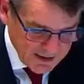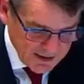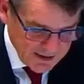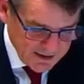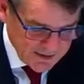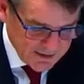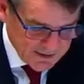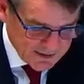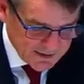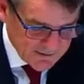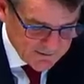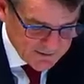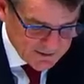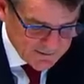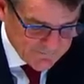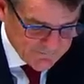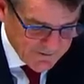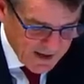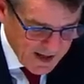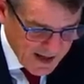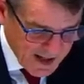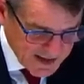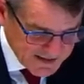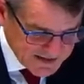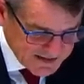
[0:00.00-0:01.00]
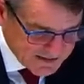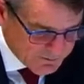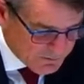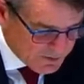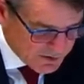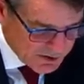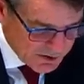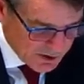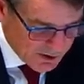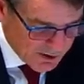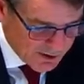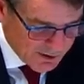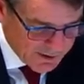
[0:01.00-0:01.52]
vast
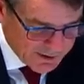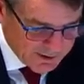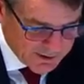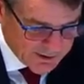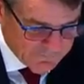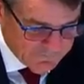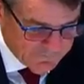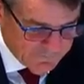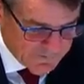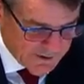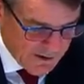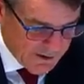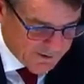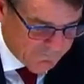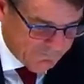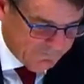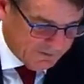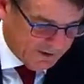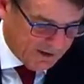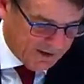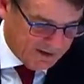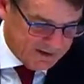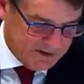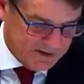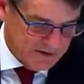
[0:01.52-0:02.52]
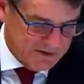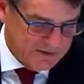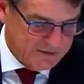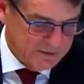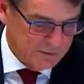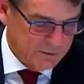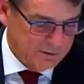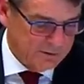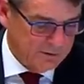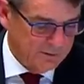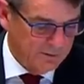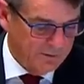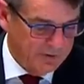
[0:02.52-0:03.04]
majority of notifications or
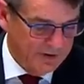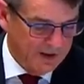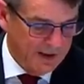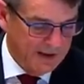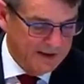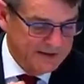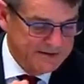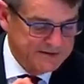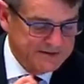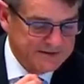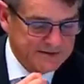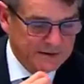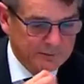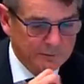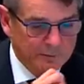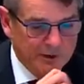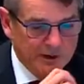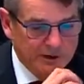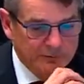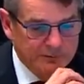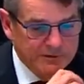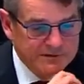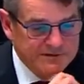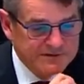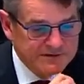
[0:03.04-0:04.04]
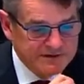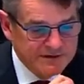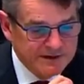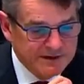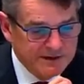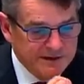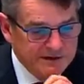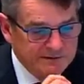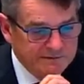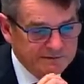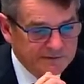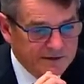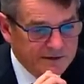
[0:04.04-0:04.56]
complaints that we
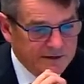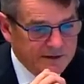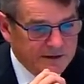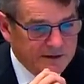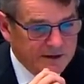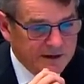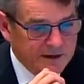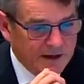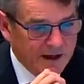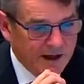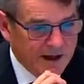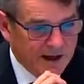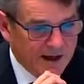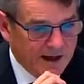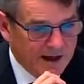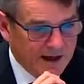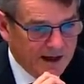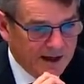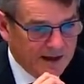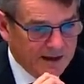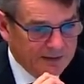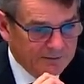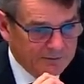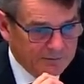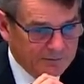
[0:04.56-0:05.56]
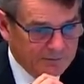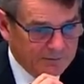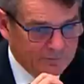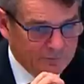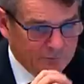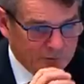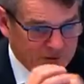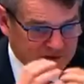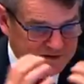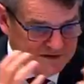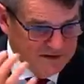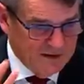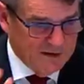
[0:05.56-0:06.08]
receive are
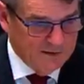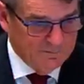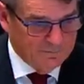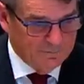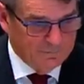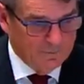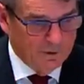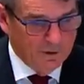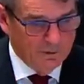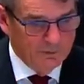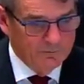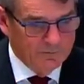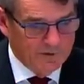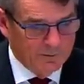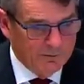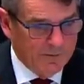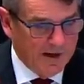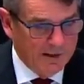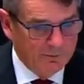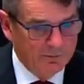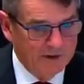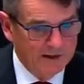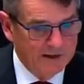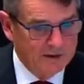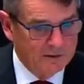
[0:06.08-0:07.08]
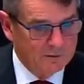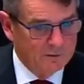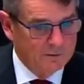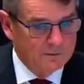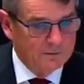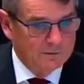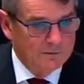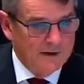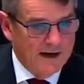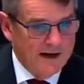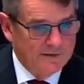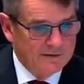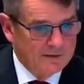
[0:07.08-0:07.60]
received from the public or
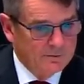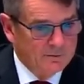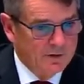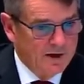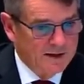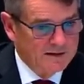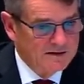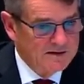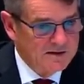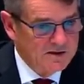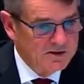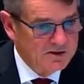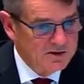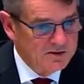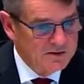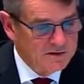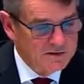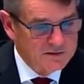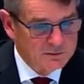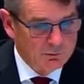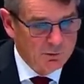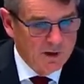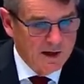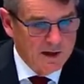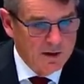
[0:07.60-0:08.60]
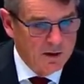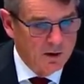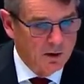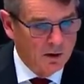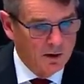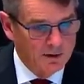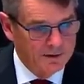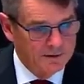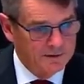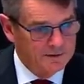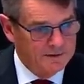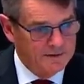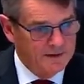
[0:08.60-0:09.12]
other practitioners. We're
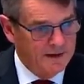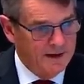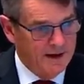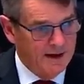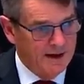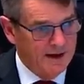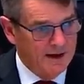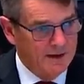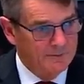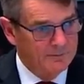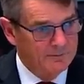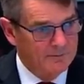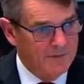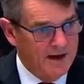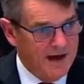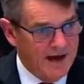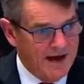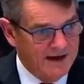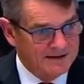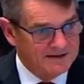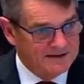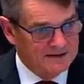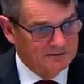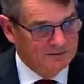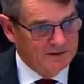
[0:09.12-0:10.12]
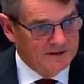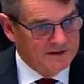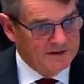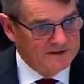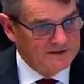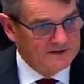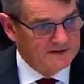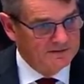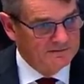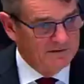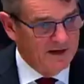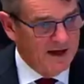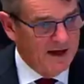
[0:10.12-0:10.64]
not actively
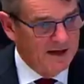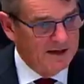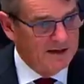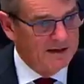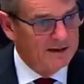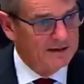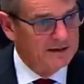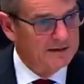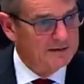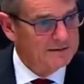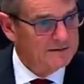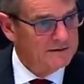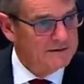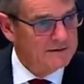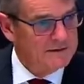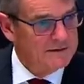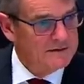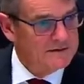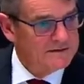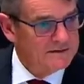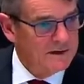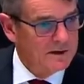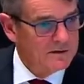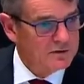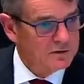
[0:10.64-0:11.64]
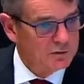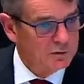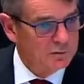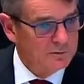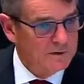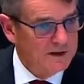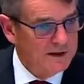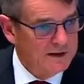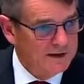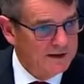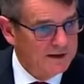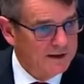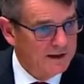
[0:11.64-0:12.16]
surveying social
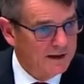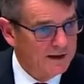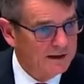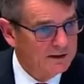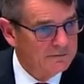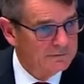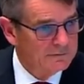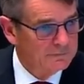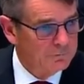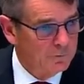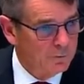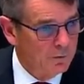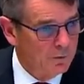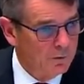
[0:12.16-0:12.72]
media for